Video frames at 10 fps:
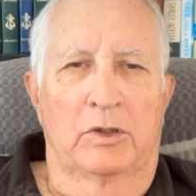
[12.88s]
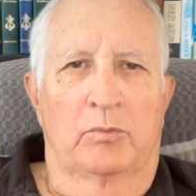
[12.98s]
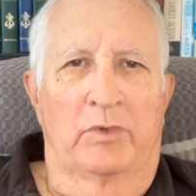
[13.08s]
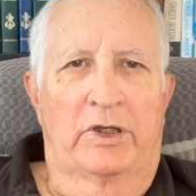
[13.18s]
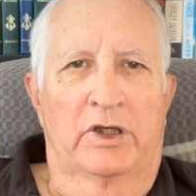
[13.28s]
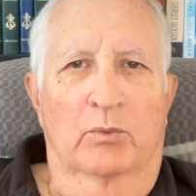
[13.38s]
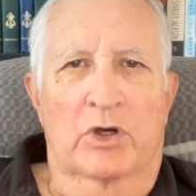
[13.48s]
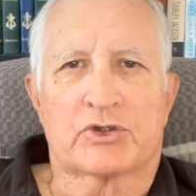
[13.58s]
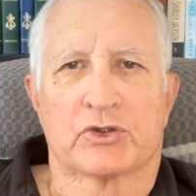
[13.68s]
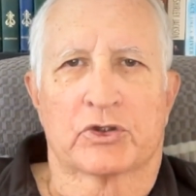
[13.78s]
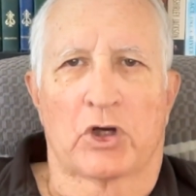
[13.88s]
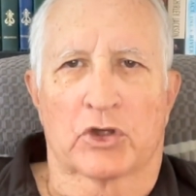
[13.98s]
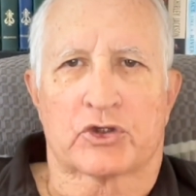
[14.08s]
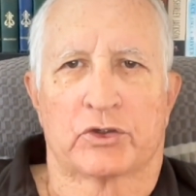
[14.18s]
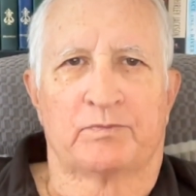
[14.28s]
Many in Western
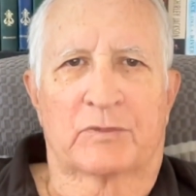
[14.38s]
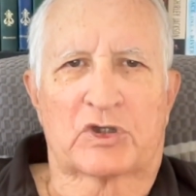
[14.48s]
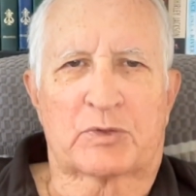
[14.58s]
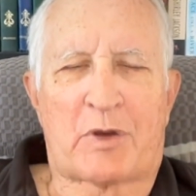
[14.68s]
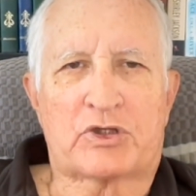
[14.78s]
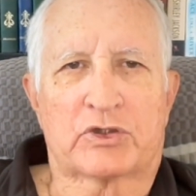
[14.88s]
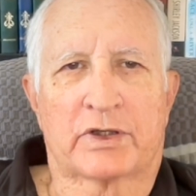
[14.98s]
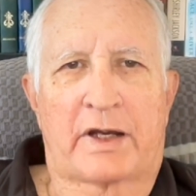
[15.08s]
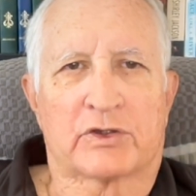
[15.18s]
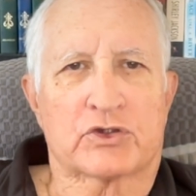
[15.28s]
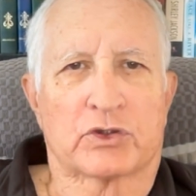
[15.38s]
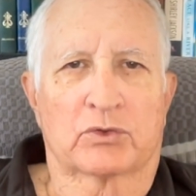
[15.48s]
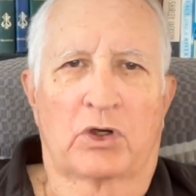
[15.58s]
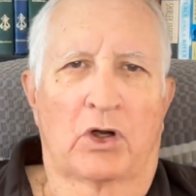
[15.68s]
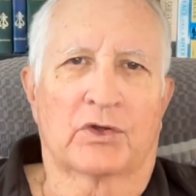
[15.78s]
culture, especially our
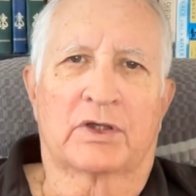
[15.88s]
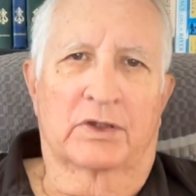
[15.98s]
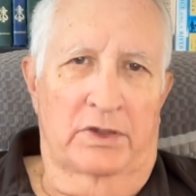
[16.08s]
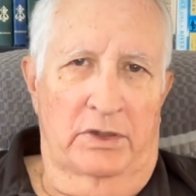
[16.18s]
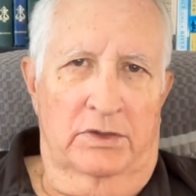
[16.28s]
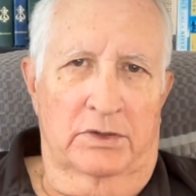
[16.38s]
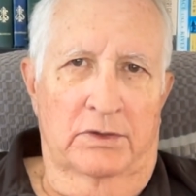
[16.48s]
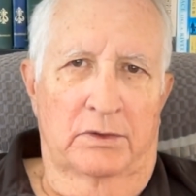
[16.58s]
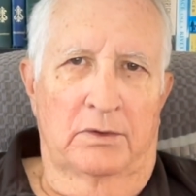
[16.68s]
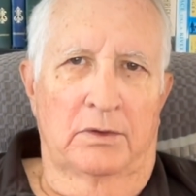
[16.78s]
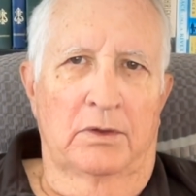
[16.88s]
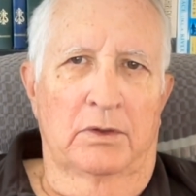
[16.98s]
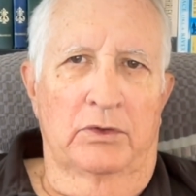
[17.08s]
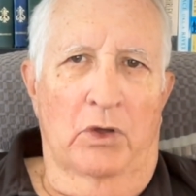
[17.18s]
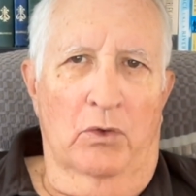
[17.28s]
so-called elite,
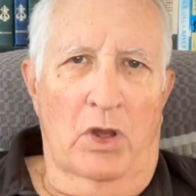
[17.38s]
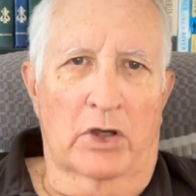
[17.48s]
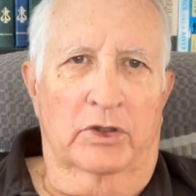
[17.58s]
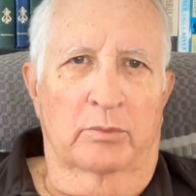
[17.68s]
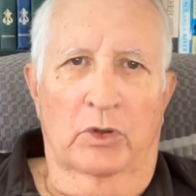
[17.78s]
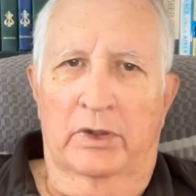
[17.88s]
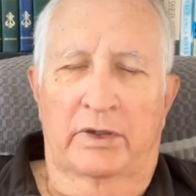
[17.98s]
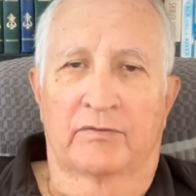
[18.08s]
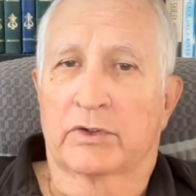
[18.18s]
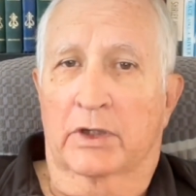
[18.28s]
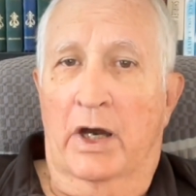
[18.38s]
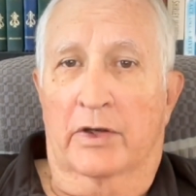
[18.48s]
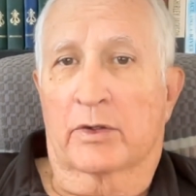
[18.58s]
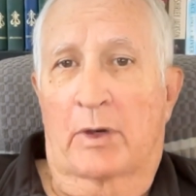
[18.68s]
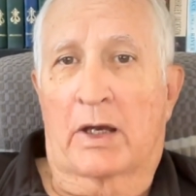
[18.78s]
no longer believe in the God
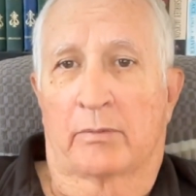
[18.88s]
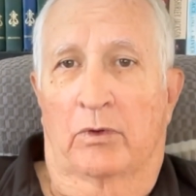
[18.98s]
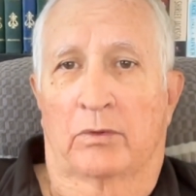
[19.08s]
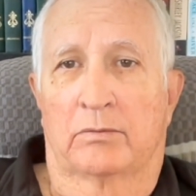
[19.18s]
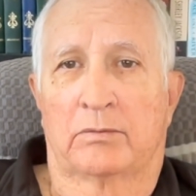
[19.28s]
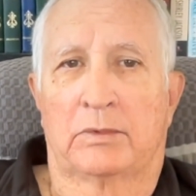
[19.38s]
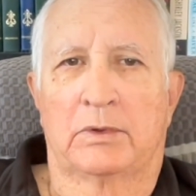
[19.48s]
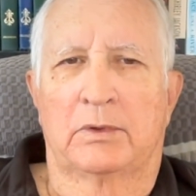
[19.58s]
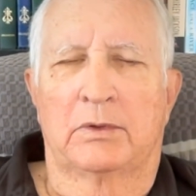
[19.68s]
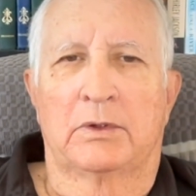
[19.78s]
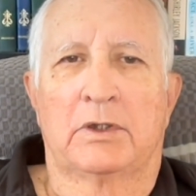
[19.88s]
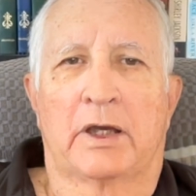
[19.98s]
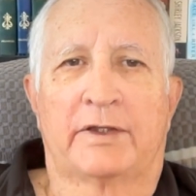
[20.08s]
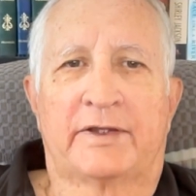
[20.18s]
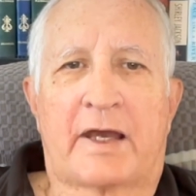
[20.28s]
of the Bible.
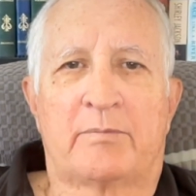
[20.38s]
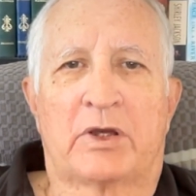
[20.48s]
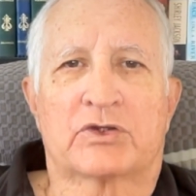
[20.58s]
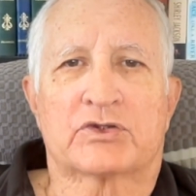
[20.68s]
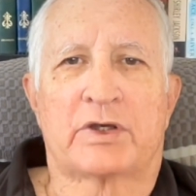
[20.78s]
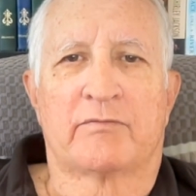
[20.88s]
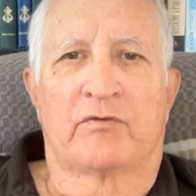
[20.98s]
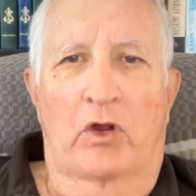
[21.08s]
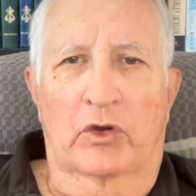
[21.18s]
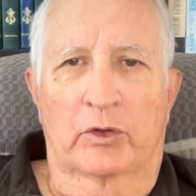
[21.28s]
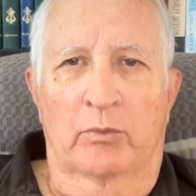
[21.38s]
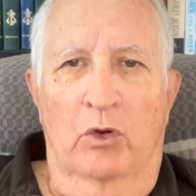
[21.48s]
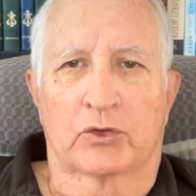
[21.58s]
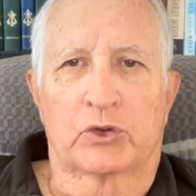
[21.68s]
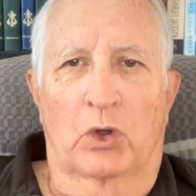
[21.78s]
And that makes them
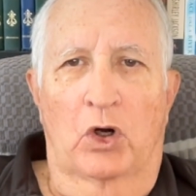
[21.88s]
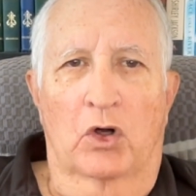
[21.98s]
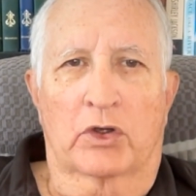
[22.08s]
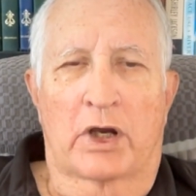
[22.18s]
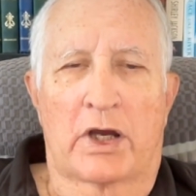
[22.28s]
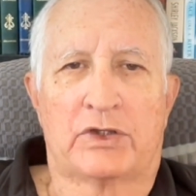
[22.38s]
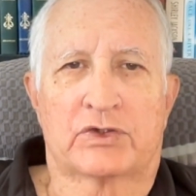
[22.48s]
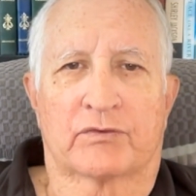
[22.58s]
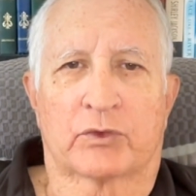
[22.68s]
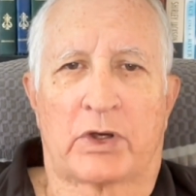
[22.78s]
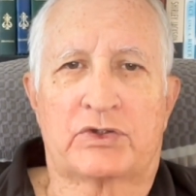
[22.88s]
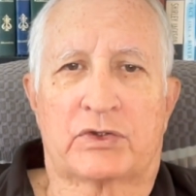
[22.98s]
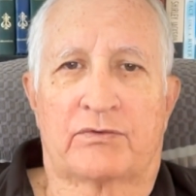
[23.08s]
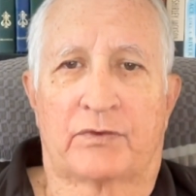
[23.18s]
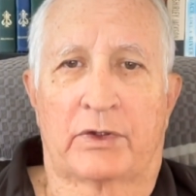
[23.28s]
vulnerable to all kinds of
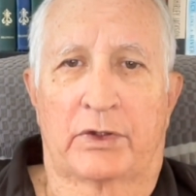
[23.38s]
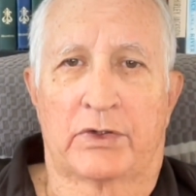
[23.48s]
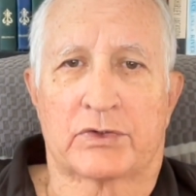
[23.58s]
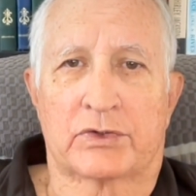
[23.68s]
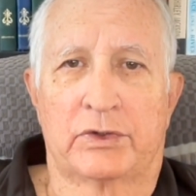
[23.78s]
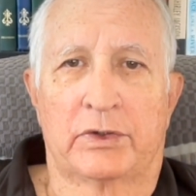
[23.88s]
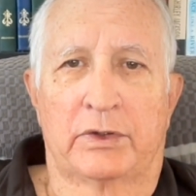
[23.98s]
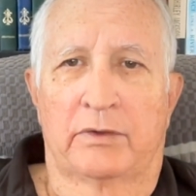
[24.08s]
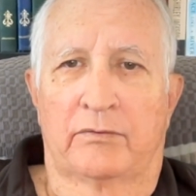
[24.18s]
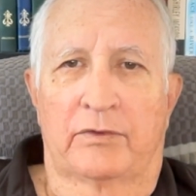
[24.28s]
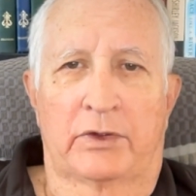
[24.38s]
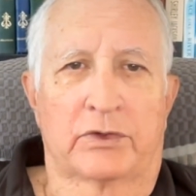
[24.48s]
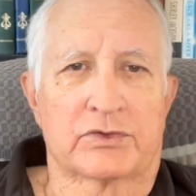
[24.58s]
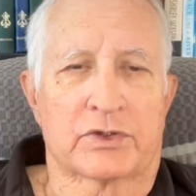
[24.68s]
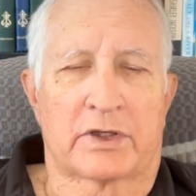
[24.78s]
crazy fears,
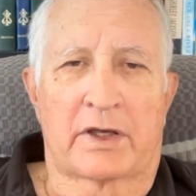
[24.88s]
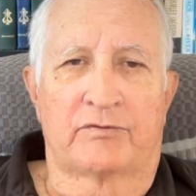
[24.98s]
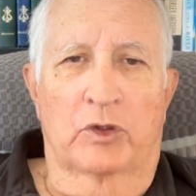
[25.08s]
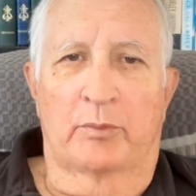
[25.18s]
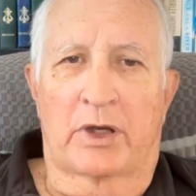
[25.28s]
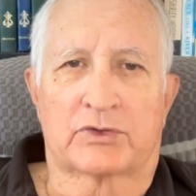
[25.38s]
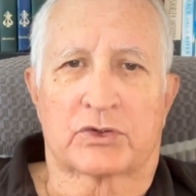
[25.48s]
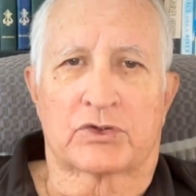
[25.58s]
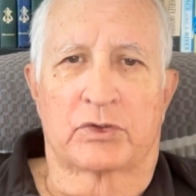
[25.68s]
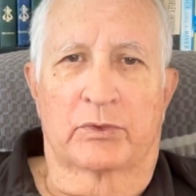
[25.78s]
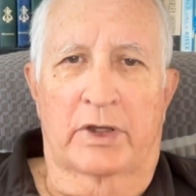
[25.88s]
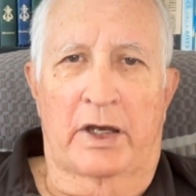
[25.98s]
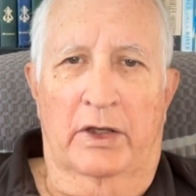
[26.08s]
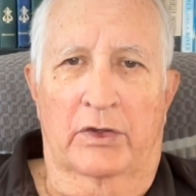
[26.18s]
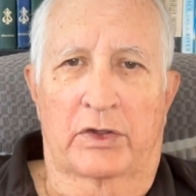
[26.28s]
fears that have no basis in
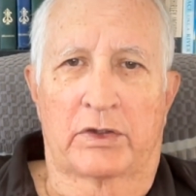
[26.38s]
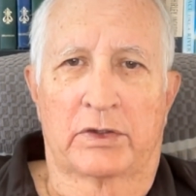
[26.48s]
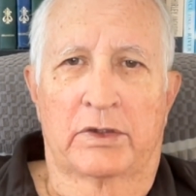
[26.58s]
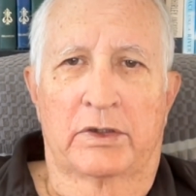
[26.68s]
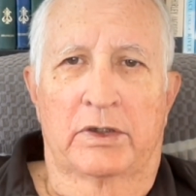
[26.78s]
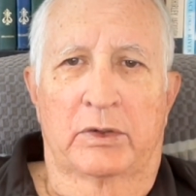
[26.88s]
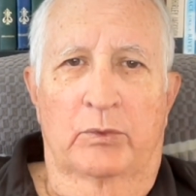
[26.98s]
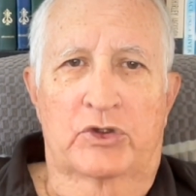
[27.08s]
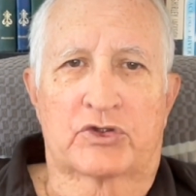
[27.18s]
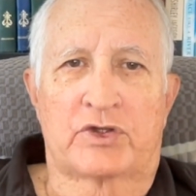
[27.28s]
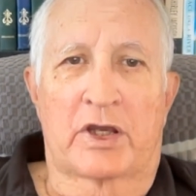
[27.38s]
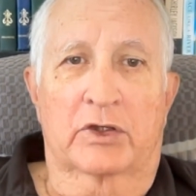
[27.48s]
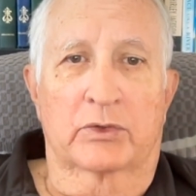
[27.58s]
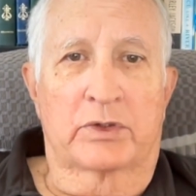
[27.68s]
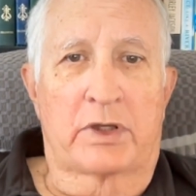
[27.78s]
reality, and which they
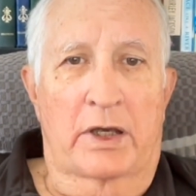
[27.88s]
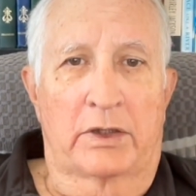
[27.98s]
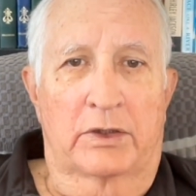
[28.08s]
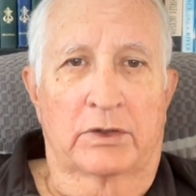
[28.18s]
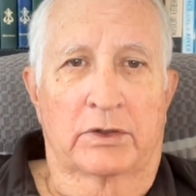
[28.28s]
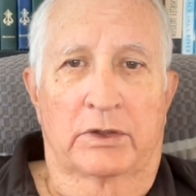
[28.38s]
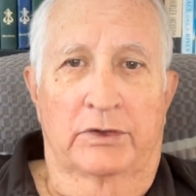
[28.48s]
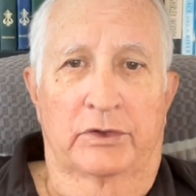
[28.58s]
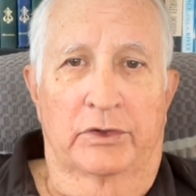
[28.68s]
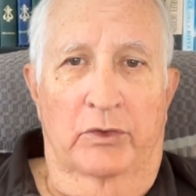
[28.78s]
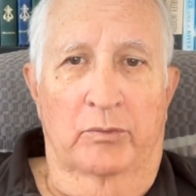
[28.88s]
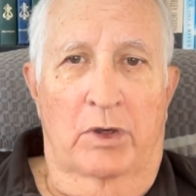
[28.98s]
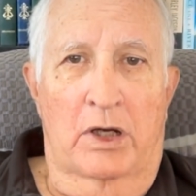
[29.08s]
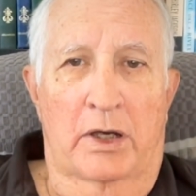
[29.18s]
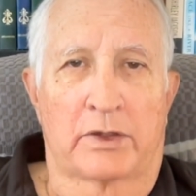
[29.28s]
create in their own
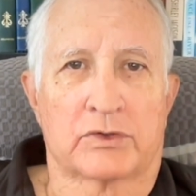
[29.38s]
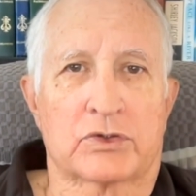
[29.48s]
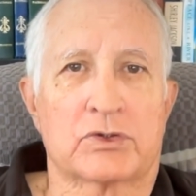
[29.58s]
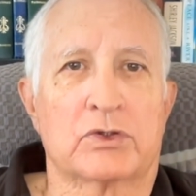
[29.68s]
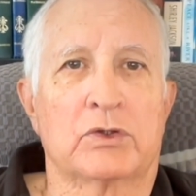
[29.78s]
minds.